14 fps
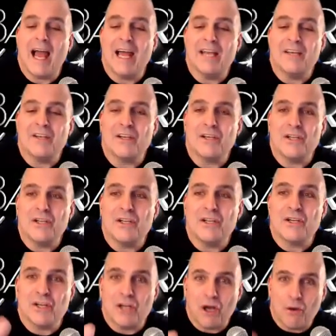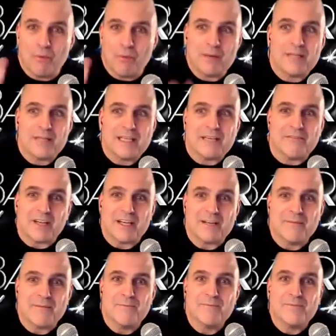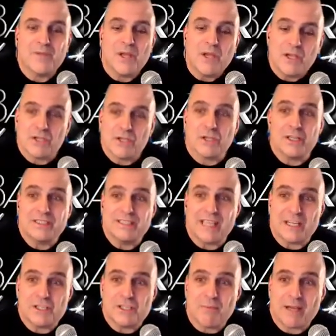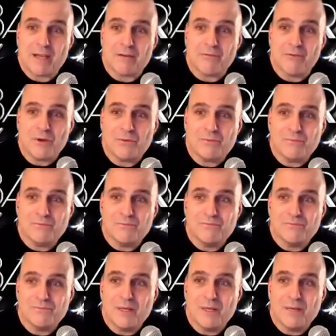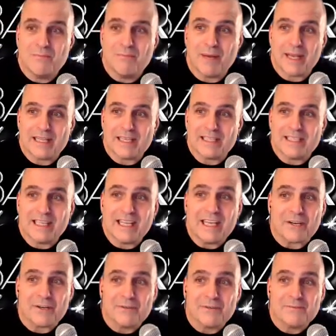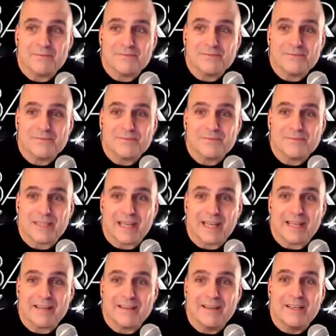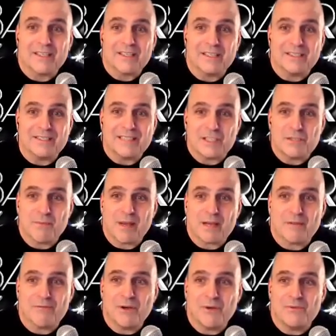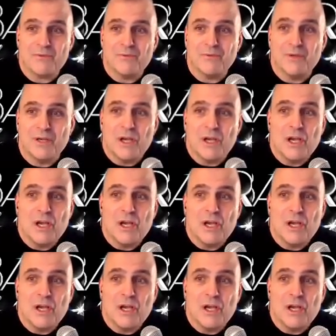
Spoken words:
And you're going to open up Cleanfeed. You're going to set your microphone by clicking the gear. Okay? Going to set your microphone.